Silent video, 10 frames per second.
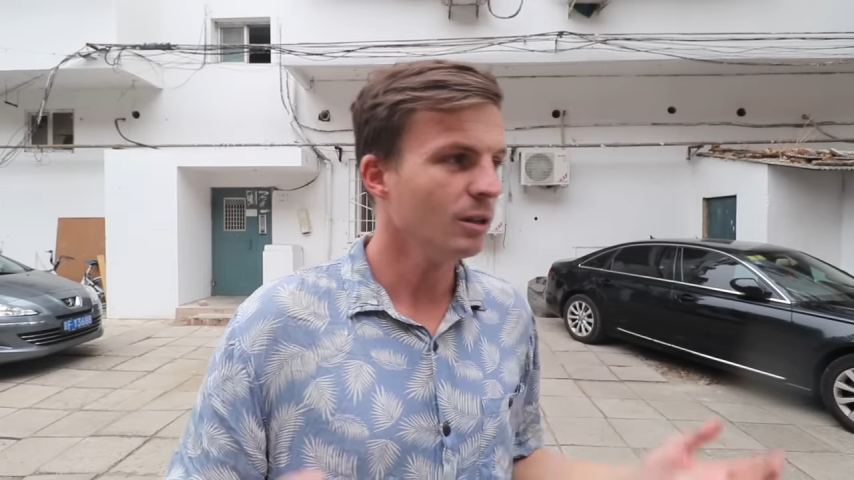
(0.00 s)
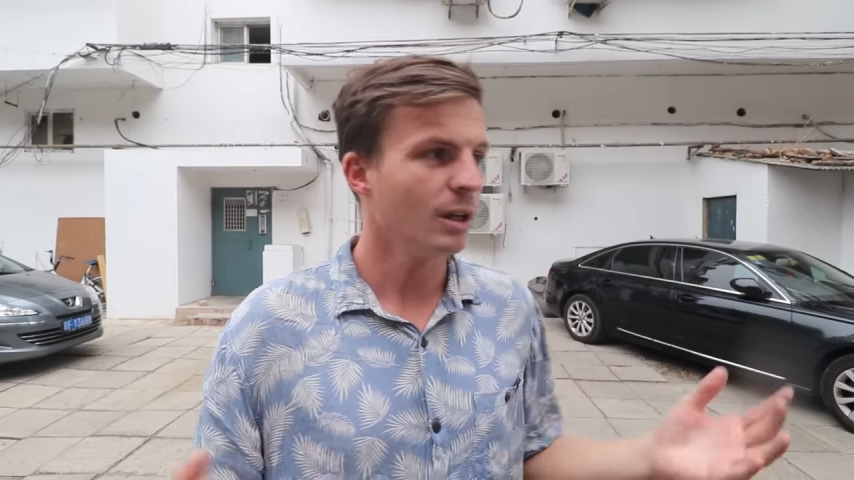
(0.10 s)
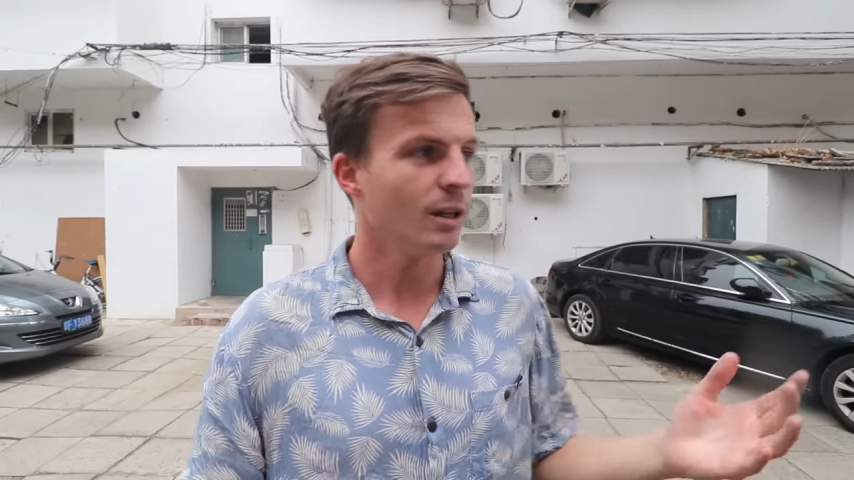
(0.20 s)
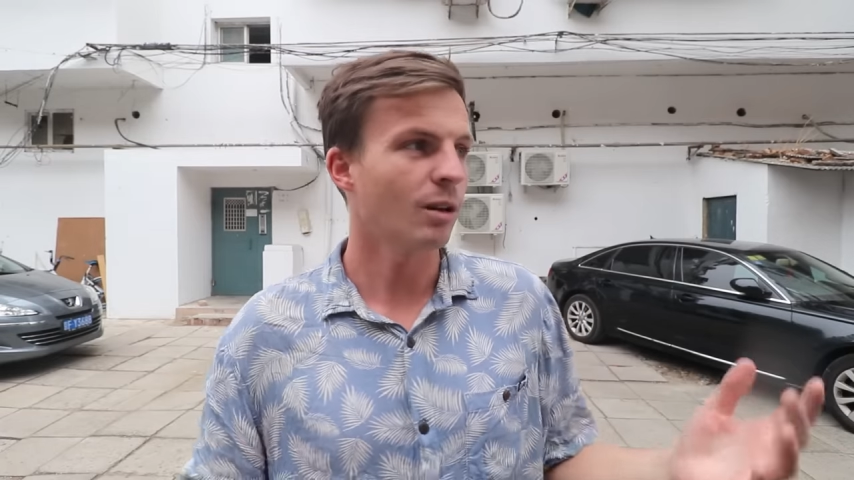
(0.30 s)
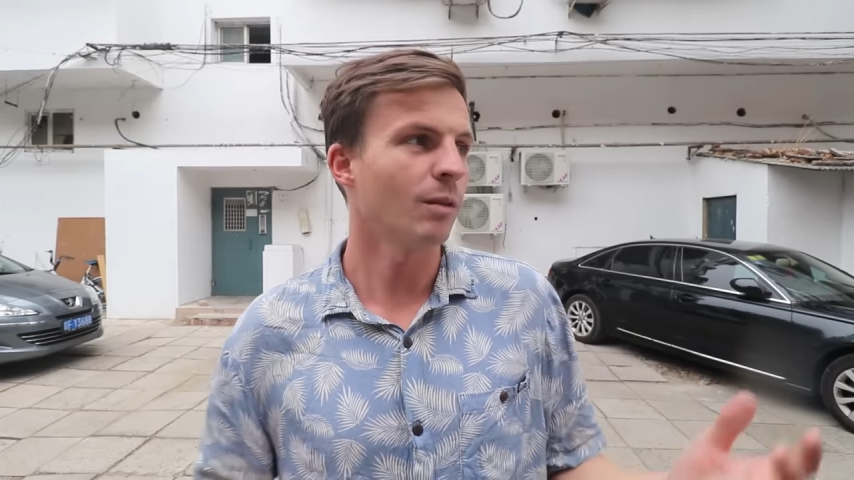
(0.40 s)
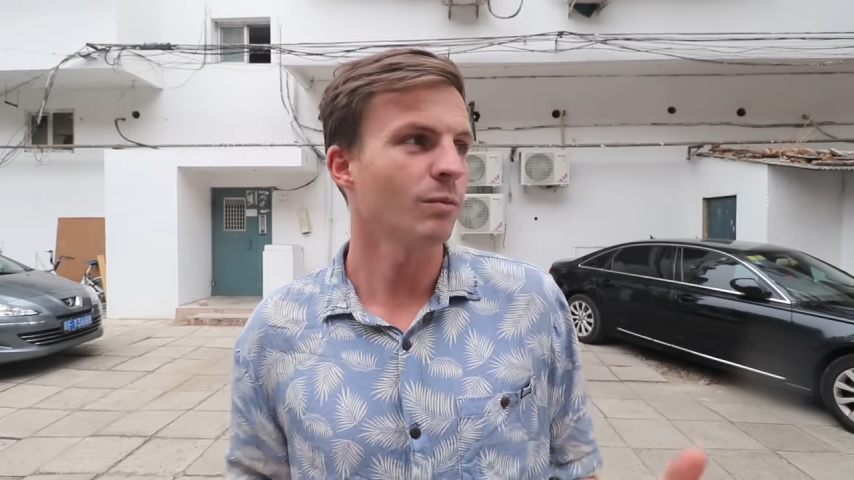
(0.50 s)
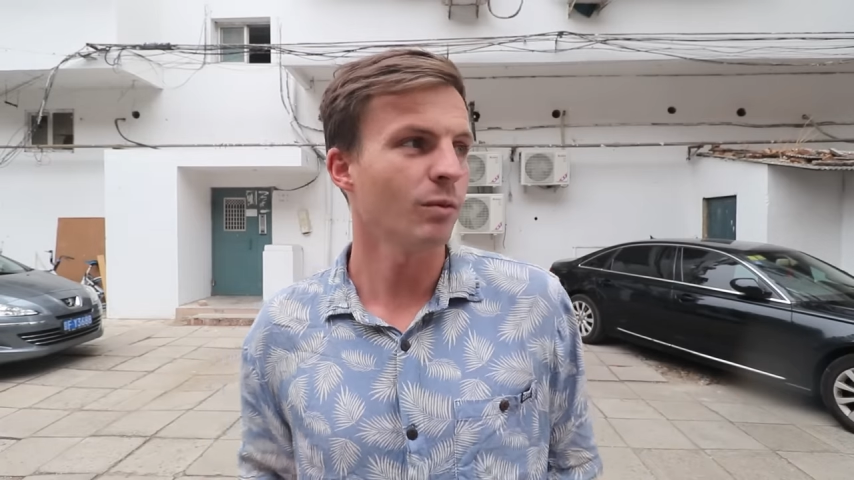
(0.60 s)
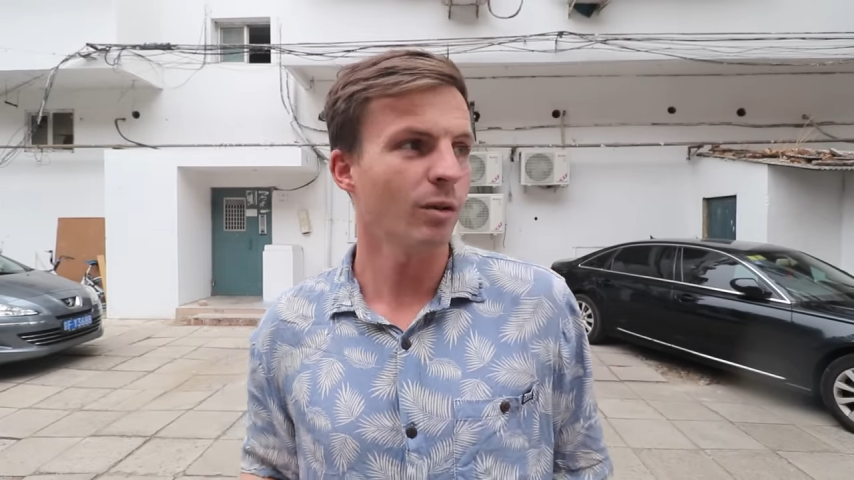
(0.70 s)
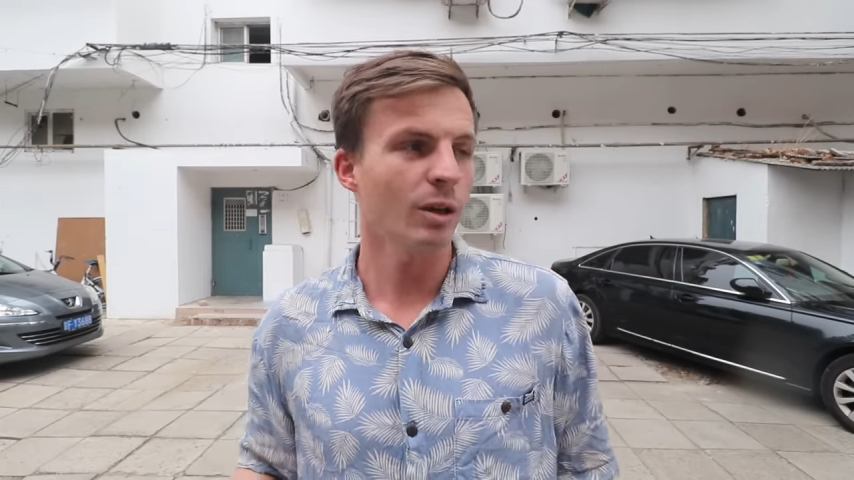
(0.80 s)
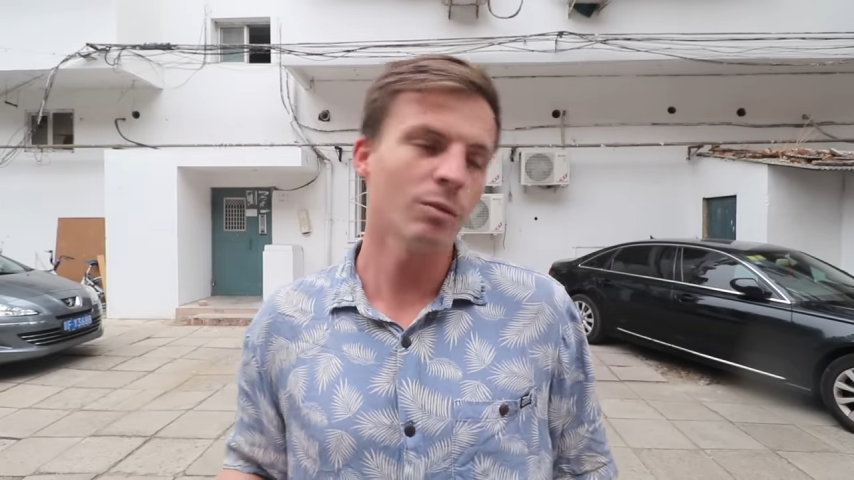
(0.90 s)
like
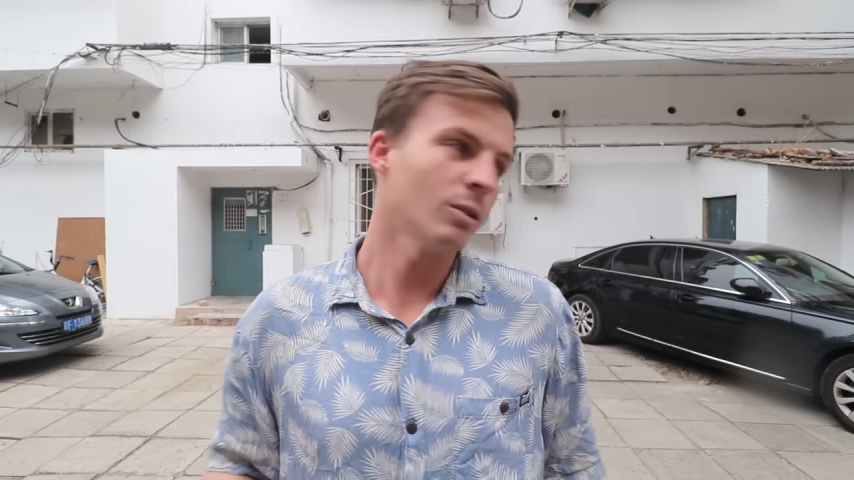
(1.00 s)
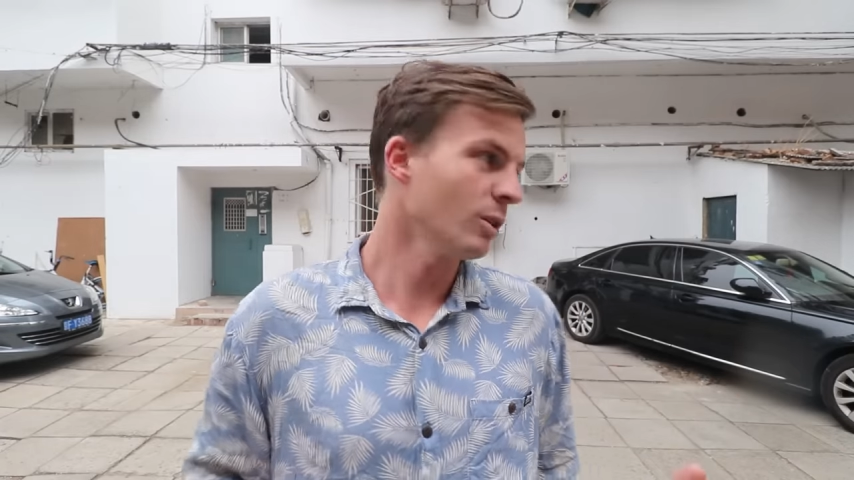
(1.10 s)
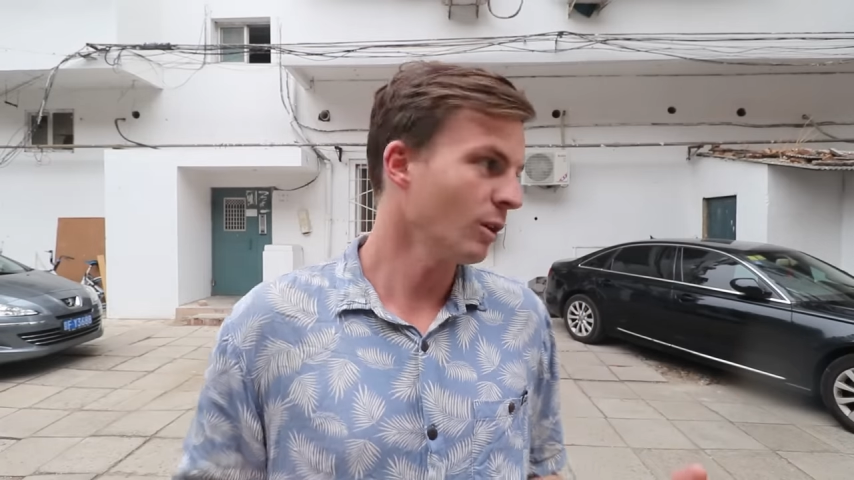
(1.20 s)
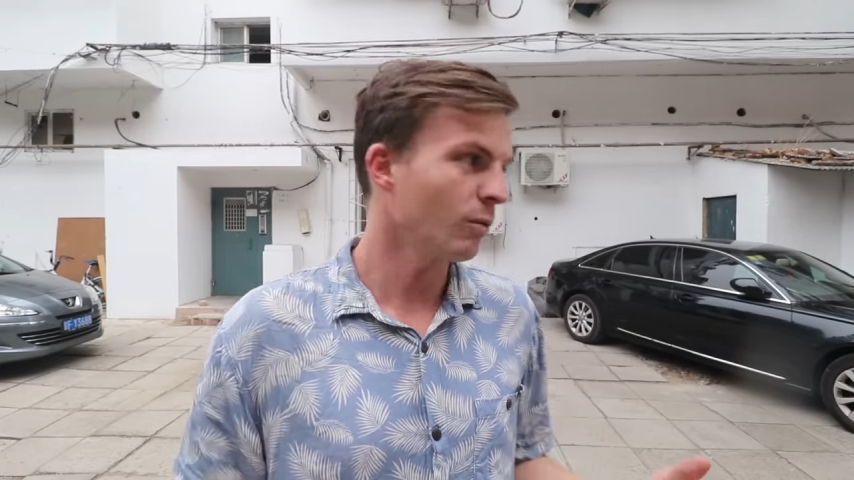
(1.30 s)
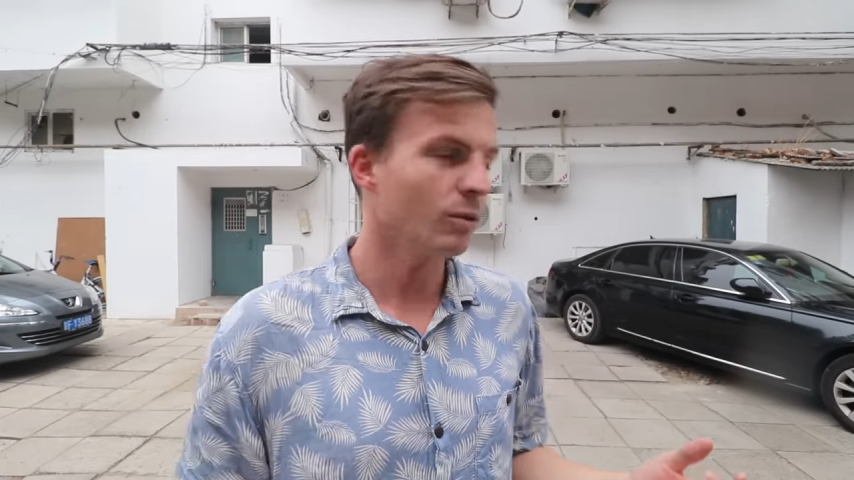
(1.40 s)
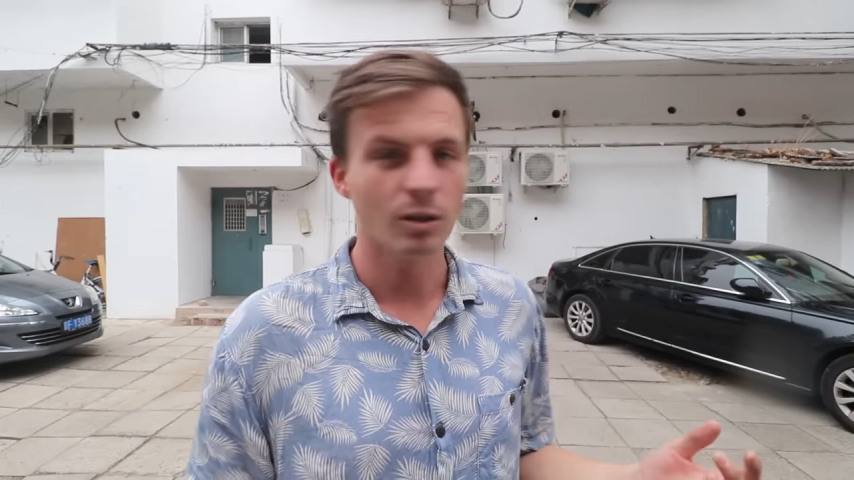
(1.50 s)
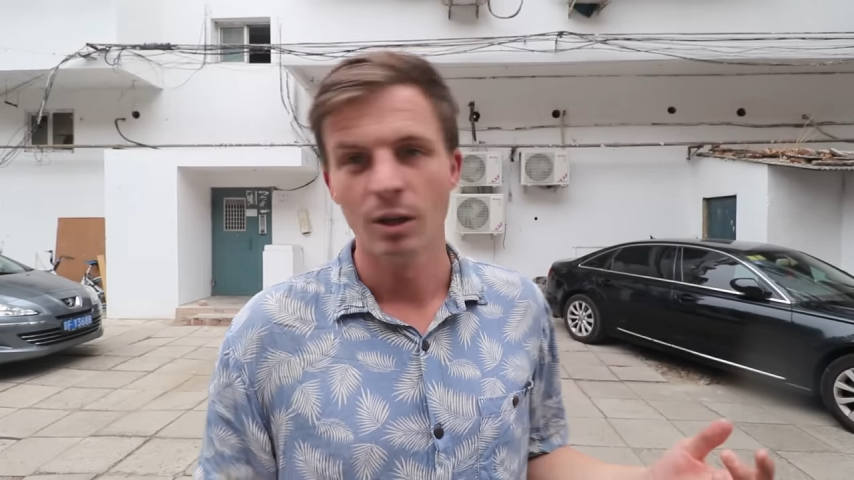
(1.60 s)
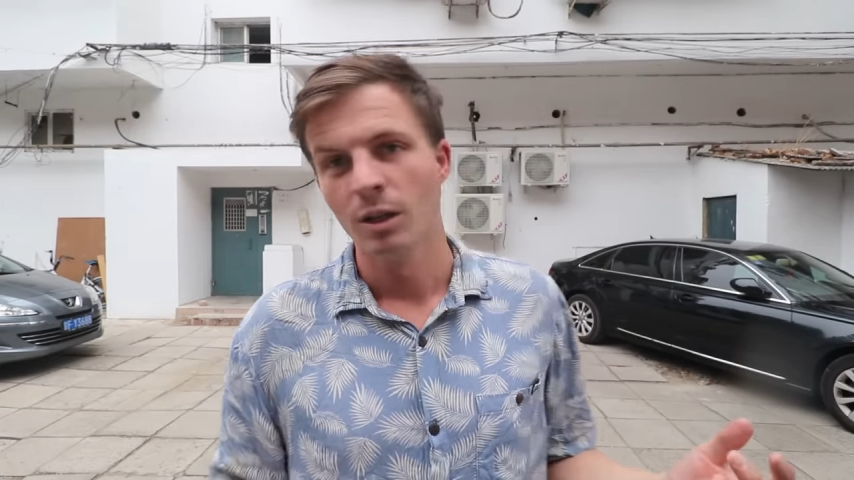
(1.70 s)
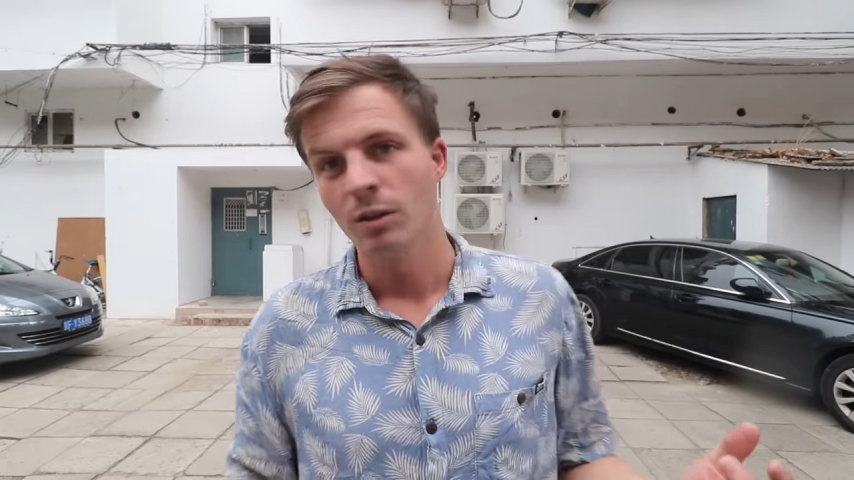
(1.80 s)
felt like they were looking over